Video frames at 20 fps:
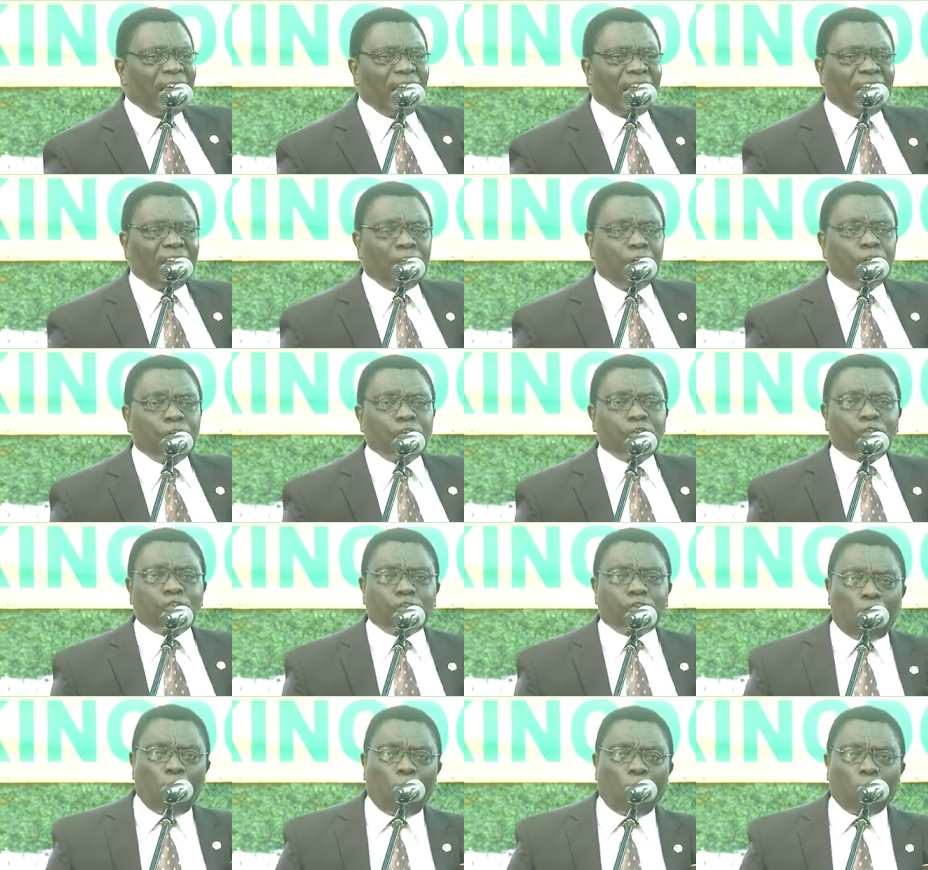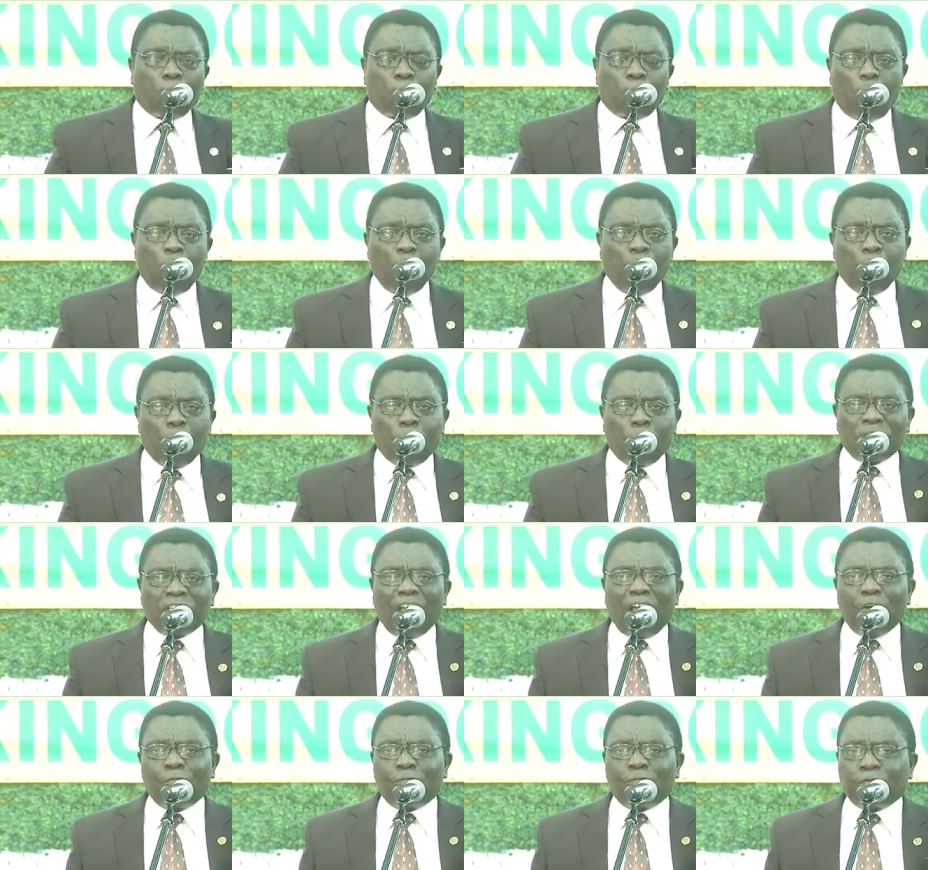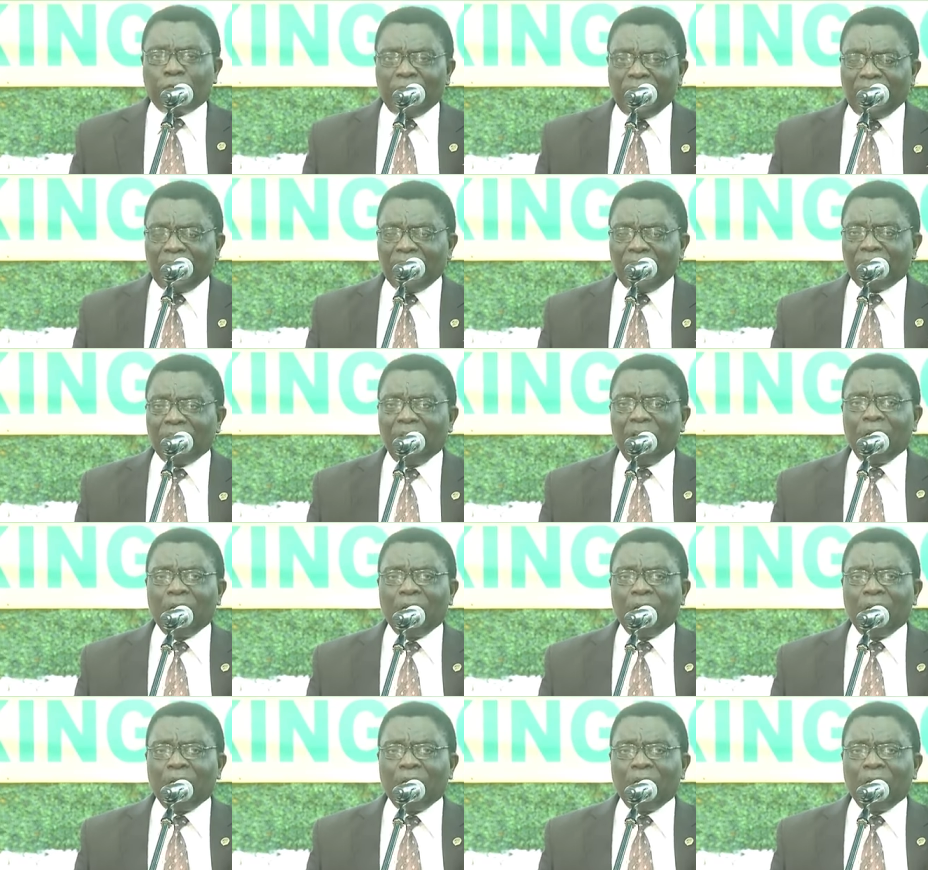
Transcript: day, Saul was afraid